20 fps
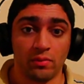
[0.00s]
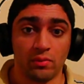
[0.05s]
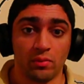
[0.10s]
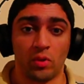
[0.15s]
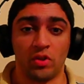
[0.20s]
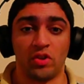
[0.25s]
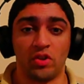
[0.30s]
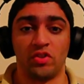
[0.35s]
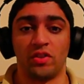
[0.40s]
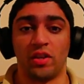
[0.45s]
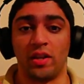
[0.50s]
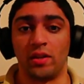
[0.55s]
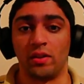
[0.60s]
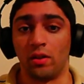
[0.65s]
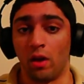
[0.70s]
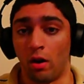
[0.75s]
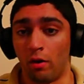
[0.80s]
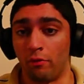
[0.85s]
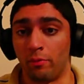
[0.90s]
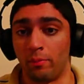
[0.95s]
which is a
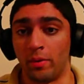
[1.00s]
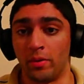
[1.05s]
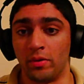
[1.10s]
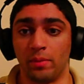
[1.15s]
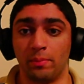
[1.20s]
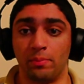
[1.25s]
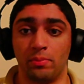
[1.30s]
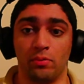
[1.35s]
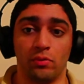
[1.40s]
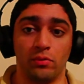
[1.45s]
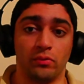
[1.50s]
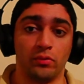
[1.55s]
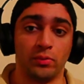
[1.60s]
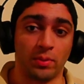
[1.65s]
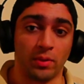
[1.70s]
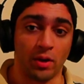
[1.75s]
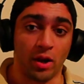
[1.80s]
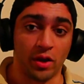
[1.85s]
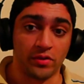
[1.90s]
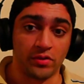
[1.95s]
government approved
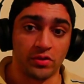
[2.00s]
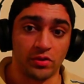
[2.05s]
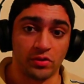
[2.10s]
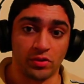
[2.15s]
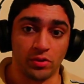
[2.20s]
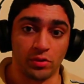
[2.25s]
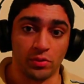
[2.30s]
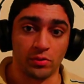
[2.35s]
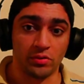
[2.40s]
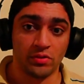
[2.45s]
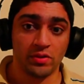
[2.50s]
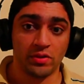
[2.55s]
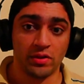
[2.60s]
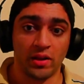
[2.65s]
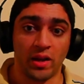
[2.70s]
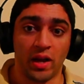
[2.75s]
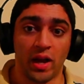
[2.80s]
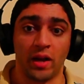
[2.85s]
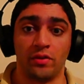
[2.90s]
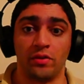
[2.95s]
prostitute,
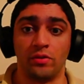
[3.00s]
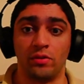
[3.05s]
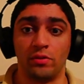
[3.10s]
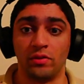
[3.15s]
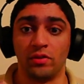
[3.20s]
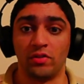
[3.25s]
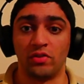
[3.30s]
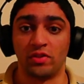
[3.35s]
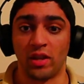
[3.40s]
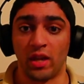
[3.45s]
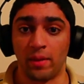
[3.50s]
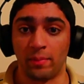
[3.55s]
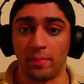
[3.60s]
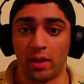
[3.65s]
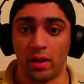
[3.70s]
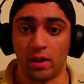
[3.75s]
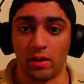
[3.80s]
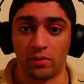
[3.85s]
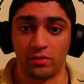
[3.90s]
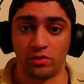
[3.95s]
had to do the same
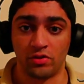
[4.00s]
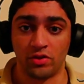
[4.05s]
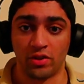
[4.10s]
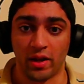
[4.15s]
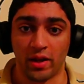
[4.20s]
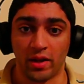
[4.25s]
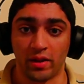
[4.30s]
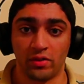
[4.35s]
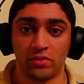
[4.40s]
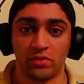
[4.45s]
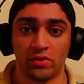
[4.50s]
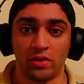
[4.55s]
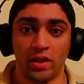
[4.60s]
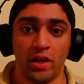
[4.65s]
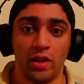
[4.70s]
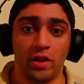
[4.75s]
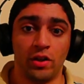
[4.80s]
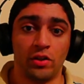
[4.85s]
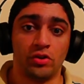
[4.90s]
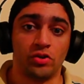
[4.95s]
health checks.
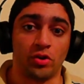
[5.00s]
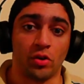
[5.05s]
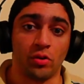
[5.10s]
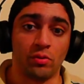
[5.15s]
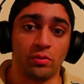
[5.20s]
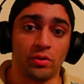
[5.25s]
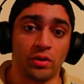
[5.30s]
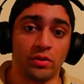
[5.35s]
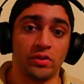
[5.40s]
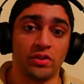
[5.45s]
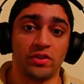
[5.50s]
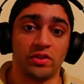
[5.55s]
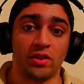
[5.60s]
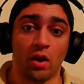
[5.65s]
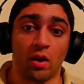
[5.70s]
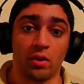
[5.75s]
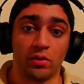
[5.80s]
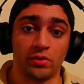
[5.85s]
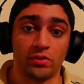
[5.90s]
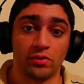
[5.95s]
Shogi's
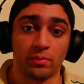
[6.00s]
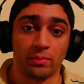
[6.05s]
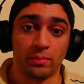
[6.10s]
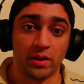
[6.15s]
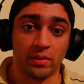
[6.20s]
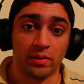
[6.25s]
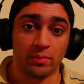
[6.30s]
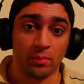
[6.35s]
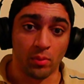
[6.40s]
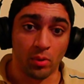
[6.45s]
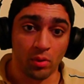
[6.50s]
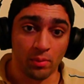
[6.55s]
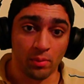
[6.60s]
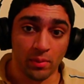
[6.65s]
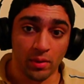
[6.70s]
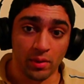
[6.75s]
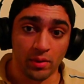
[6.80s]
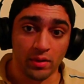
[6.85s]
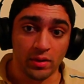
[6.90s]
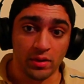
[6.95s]
also made more
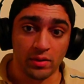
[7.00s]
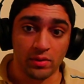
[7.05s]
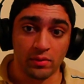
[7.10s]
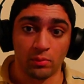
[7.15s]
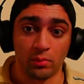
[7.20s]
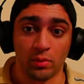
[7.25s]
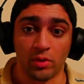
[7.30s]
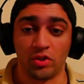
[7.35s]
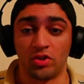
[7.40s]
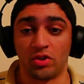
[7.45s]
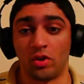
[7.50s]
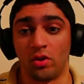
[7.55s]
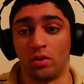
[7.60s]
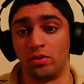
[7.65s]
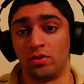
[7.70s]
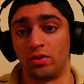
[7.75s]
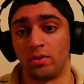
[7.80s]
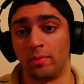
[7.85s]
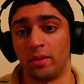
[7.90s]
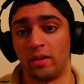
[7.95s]
money, which
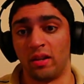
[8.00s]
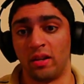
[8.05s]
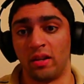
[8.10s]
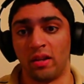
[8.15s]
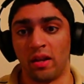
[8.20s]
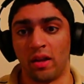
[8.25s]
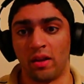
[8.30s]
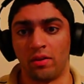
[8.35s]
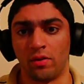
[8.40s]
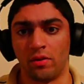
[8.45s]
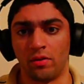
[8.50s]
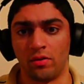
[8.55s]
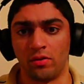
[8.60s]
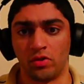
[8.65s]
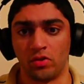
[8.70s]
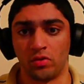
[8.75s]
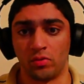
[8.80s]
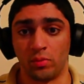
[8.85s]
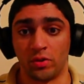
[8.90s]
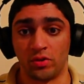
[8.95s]
ultimately led her to
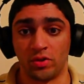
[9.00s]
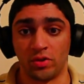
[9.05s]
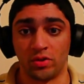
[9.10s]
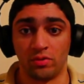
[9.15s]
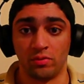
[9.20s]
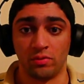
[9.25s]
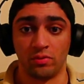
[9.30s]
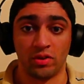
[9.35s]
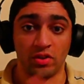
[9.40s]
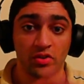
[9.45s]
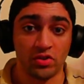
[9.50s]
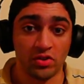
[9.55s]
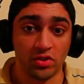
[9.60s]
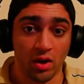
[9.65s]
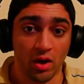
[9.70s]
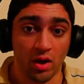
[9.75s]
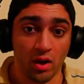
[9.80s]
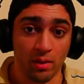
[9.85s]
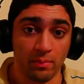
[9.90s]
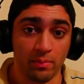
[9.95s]
switching to this
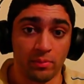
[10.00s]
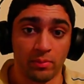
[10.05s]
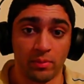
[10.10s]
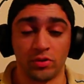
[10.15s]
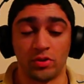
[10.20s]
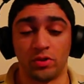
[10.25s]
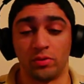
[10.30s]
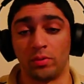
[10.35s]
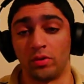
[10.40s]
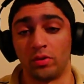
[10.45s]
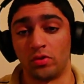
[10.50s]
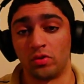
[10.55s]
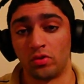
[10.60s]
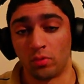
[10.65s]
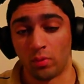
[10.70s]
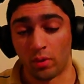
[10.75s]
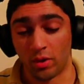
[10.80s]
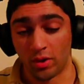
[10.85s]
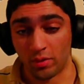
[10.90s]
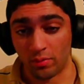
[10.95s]
job when she was
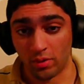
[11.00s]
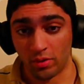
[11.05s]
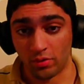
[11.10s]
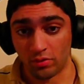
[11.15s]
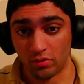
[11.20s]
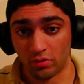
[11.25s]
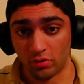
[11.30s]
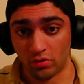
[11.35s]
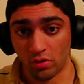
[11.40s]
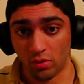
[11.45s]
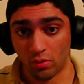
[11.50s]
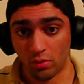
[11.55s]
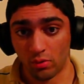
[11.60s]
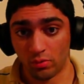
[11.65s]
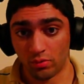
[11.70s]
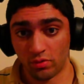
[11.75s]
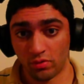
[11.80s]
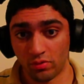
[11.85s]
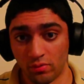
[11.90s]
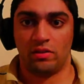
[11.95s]
21 years
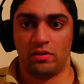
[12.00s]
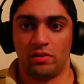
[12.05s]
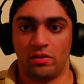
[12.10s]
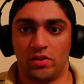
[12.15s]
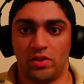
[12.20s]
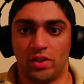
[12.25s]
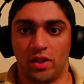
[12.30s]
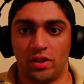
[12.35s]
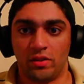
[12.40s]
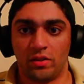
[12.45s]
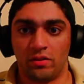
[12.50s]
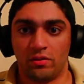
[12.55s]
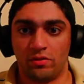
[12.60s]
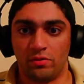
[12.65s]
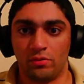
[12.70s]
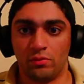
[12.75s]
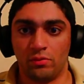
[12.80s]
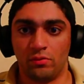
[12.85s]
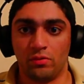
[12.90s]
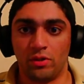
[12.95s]
old. Sada
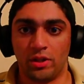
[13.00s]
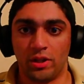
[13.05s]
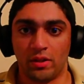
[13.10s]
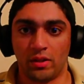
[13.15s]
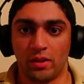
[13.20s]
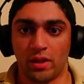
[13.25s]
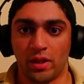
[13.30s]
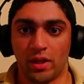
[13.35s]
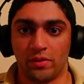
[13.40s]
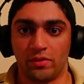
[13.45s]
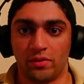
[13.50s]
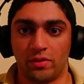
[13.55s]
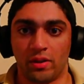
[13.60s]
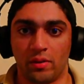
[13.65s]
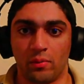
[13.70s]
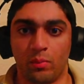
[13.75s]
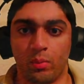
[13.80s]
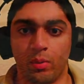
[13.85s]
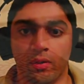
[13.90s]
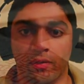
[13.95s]
soon realized
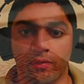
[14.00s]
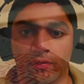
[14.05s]
that one